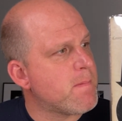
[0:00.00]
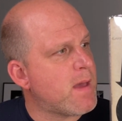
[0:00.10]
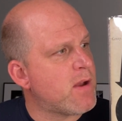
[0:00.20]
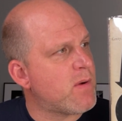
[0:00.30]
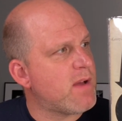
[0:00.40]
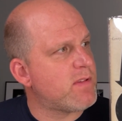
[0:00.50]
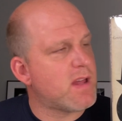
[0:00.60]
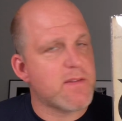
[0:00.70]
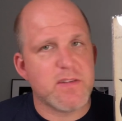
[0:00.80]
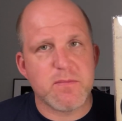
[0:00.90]
I don't have a
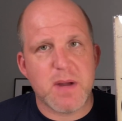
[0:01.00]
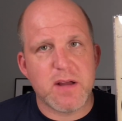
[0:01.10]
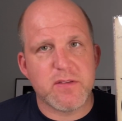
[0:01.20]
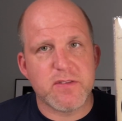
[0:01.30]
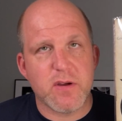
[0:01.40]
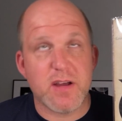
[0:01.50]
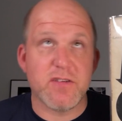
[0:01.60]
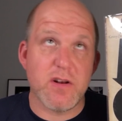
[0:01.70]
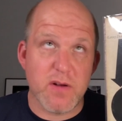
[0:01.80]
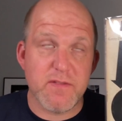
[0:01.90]
lot of his milestone.
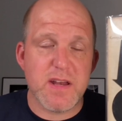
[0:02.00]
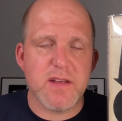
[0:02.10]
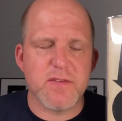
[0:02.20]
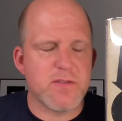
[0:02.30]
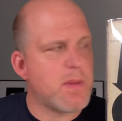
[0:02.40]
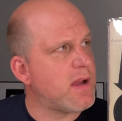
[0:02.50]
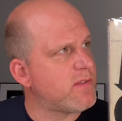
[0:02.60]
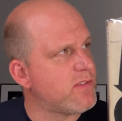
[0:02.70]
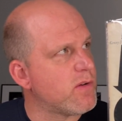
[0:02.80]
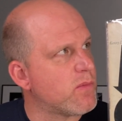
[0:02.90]
Actually, I don't have any of his
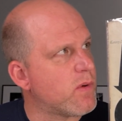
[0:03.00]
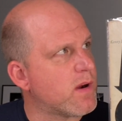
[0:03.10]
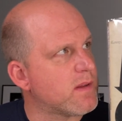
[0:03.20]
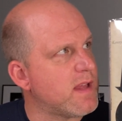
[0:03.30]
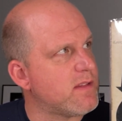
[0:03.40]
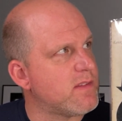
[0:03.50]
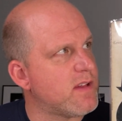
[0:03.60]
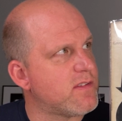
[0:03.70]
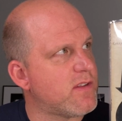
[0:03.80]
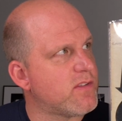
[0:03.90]
milestone work.
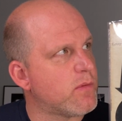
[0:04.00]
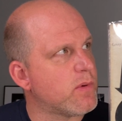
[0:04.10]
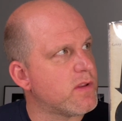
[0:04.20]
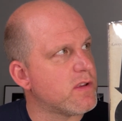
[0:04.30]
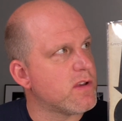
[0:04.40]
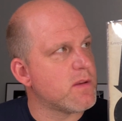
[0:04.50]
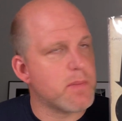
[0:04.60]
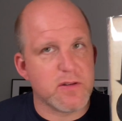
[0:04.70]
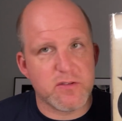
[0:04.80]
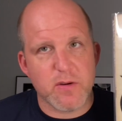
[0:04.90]
That's also really good.
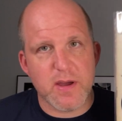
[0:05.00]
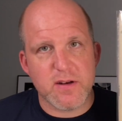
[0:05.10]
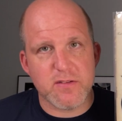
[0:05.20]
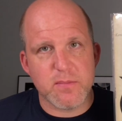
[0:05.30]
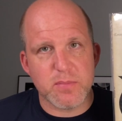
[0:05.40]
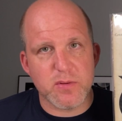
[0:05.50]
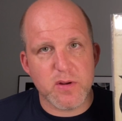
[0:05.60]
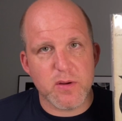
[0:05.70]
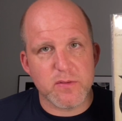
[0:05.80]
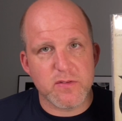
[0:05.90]
But Joe Henderson Blue
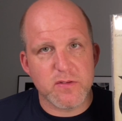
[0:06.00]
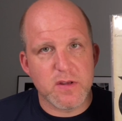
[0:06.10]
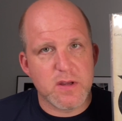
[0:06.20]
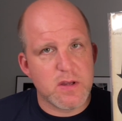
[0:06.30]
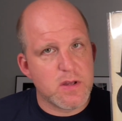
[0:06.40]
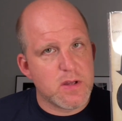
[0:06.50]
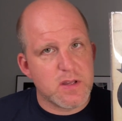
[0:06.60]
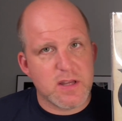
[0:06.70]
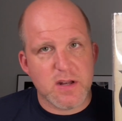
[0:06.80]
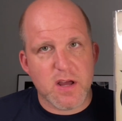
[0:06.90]
Notes
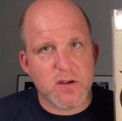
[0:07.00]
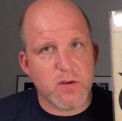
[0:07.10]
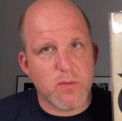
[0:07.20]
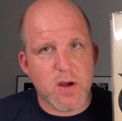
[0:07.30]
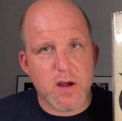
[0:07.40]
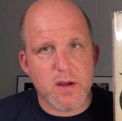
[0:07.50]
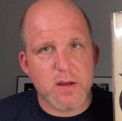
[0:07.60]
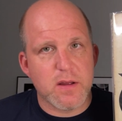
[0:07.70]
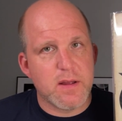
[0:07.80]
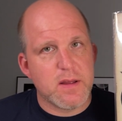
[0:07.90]
cannot go
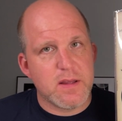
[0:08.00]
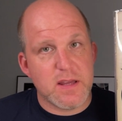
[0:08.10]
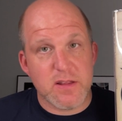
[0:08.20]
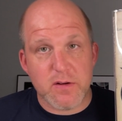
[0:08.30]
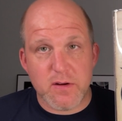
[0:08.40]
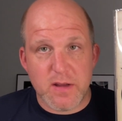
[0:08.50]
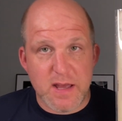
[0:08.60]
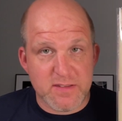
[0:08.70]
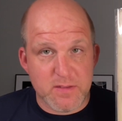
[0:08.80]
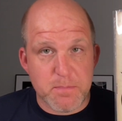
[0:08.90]
wrong, either as a